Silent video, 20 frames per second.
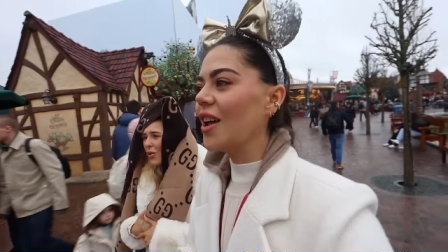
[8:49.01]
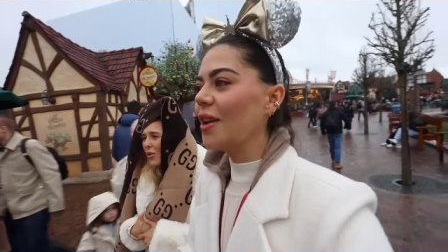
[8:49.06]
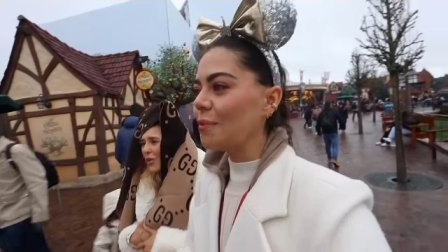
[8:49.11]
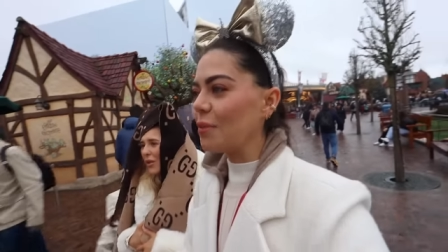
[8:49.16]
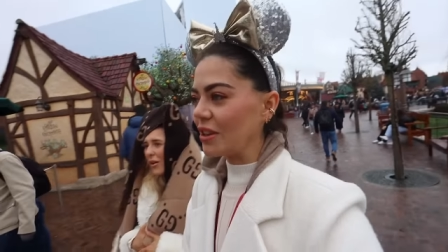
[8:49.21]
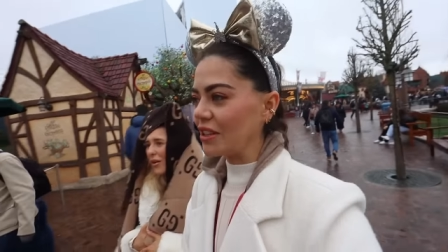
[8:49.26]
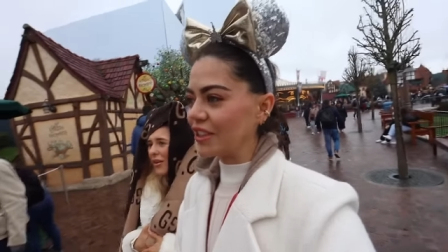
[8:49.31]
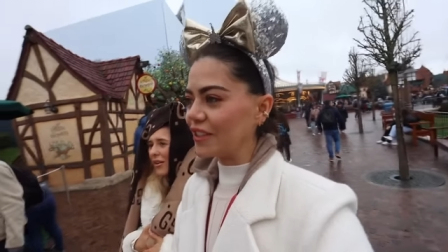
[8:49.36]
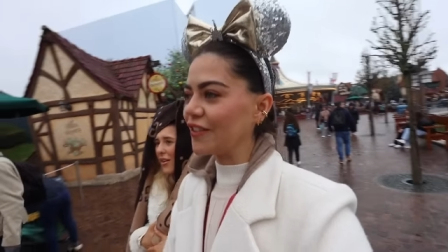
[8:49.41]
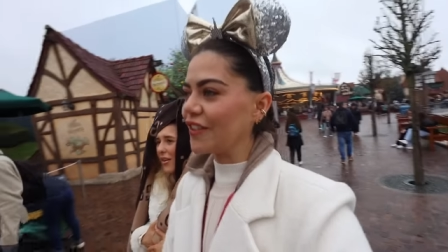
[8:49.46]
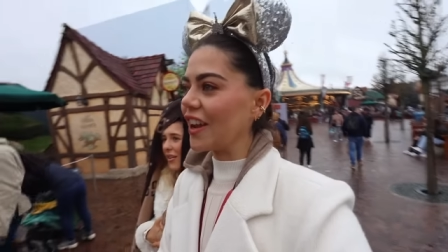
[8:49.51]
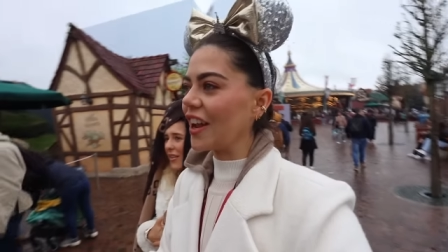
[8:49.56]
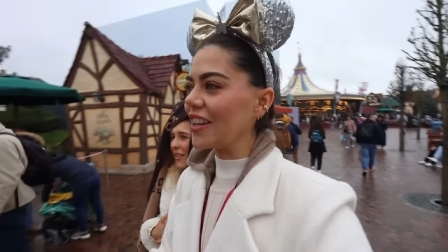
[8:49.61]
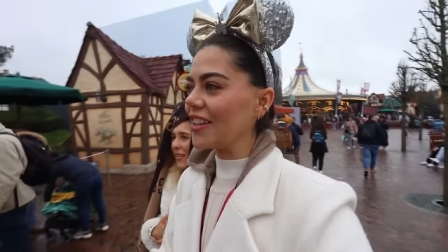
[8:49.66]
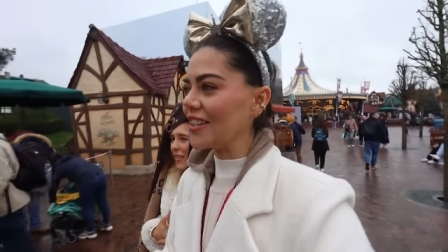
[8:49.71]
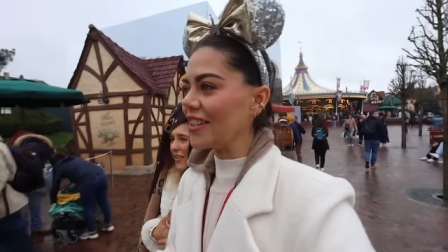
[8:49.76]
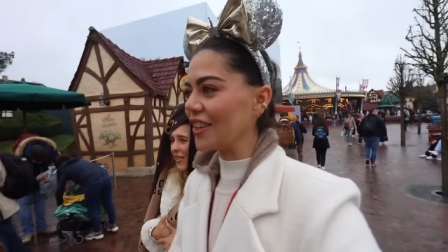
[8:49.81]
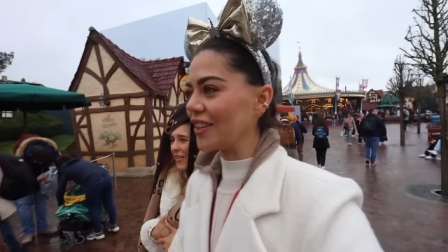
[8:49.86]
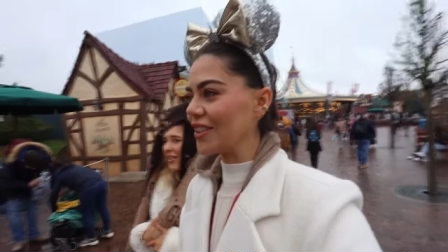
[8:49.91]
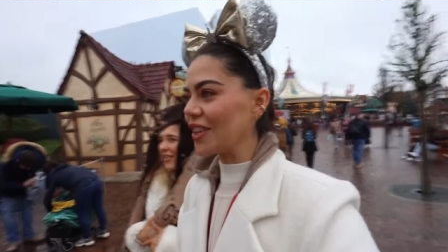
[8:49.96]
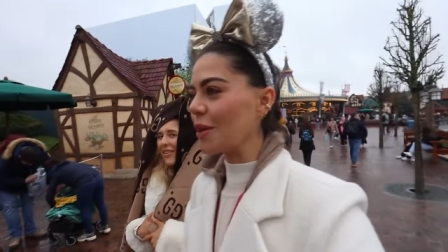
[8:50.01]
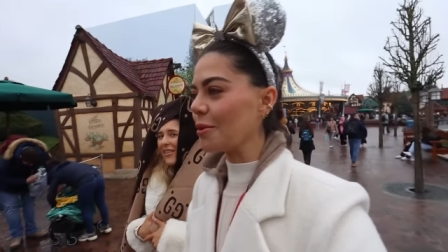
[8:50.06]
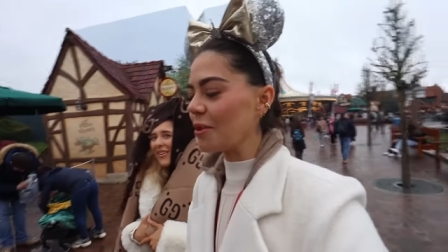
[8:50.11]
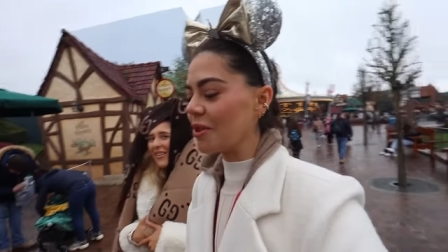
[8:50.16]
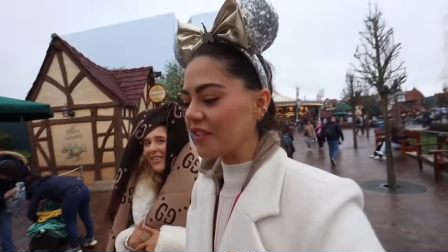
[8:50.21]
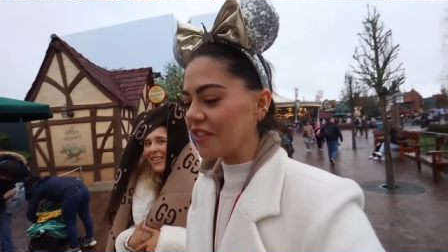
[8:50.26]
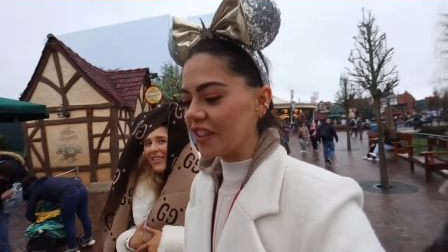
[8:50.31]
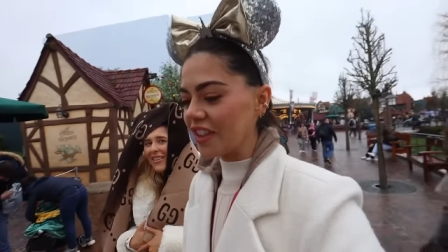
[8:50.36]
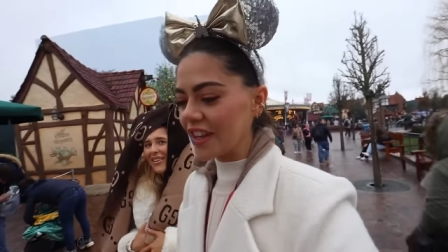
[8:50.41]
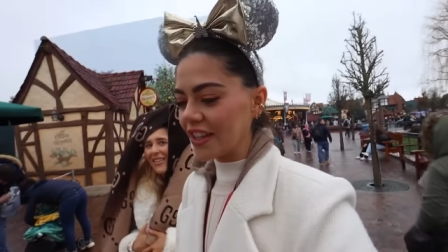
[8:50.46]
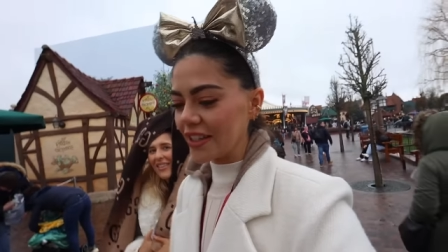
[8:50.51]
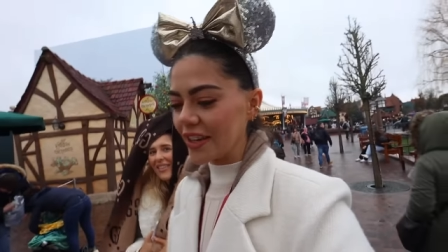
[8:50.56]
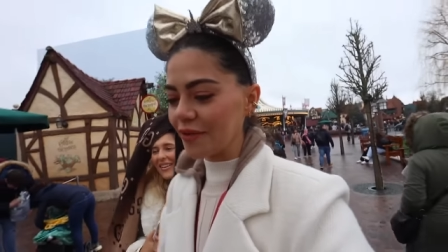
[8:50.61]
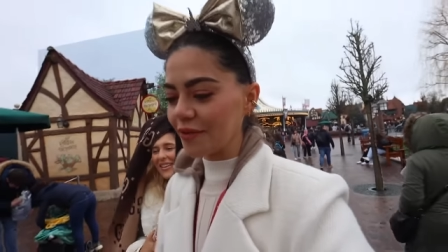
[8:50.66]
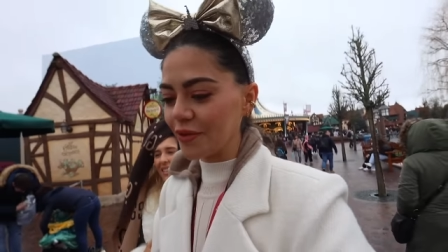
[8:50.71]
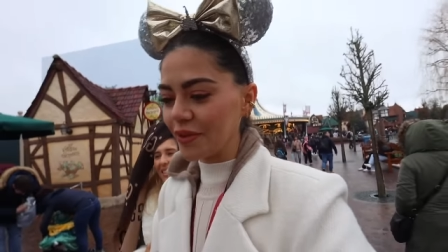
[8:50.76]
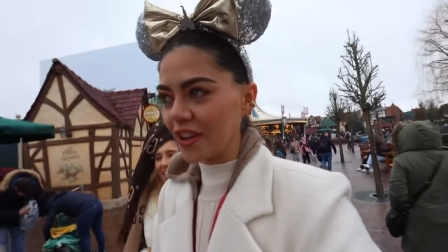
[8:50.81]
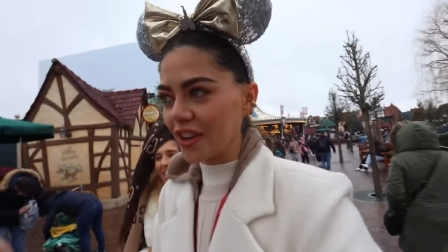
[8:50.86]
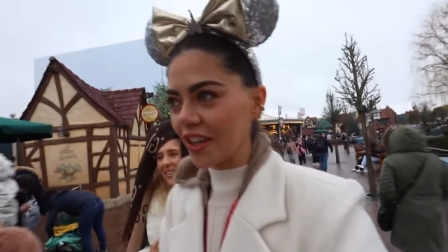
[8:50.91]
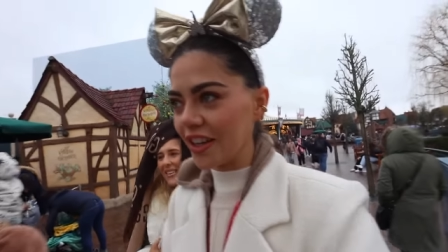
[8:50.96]
butterflies in our tummy for this,
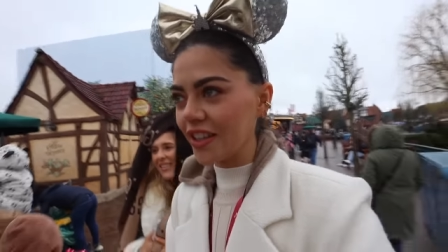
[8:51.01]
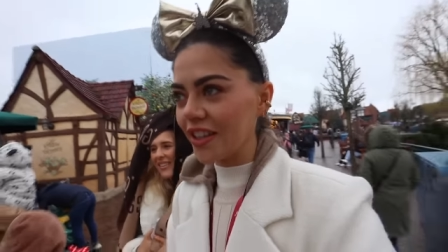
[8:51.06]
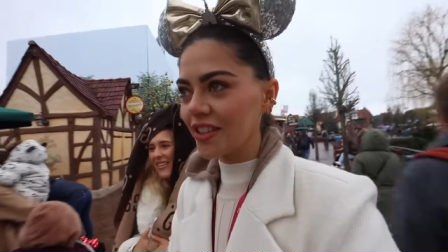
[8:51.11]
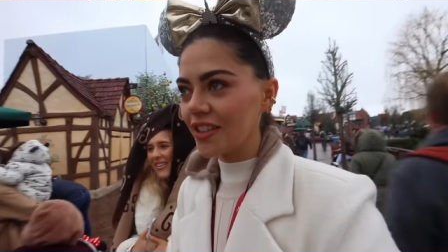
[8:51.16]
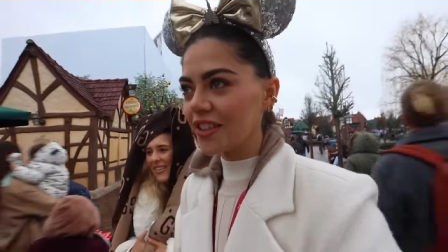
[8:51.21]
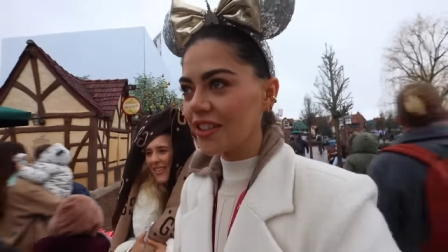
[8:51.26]
haven't we?